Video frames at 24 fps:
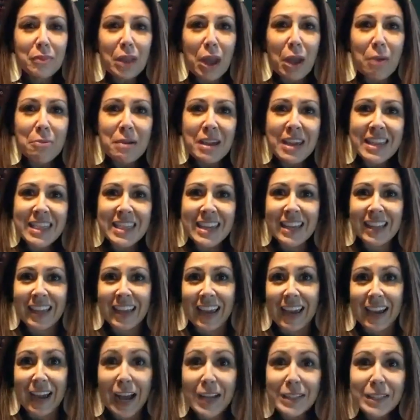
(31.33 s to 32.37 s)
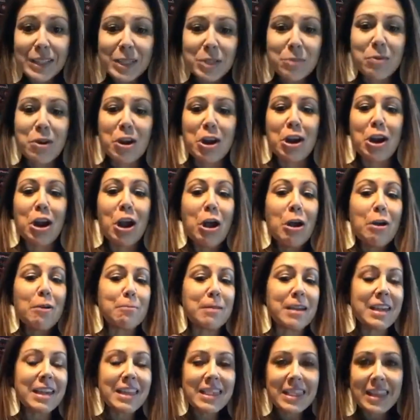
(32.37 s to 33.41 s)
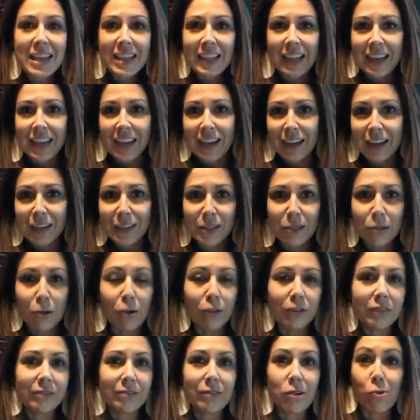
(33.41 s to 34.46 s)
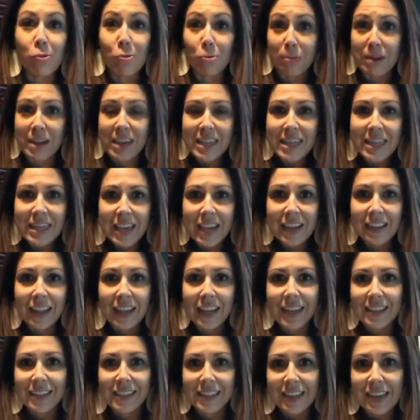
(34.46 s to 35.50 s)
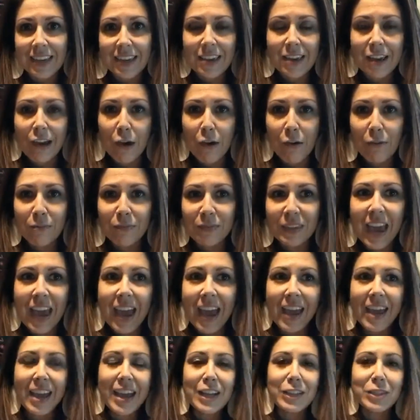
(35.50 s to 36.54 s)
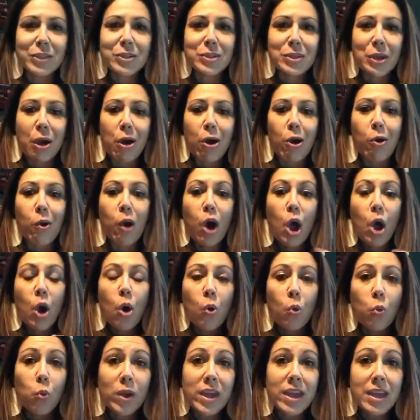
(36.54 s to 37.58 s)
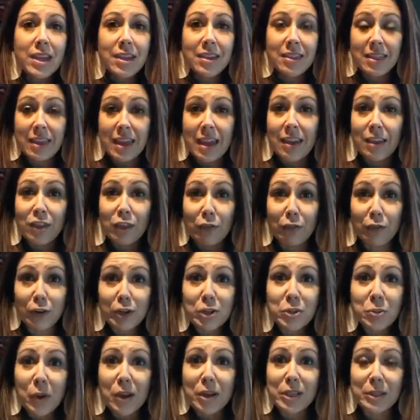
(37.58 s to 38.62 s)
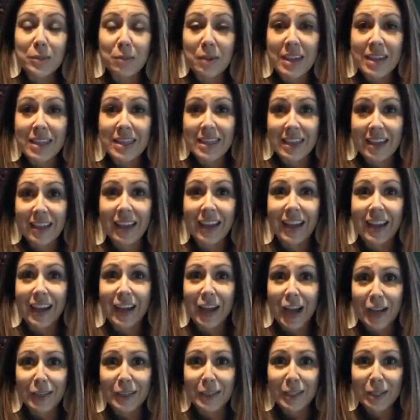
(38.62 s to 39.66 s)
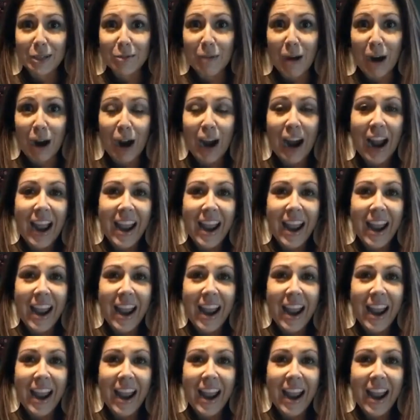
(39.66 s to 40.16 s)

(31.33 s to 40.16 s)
And we can think like a customer, we can think like a consultant, or we can think like a CEO, okay? And so we can think, the first one is we can think like a customer.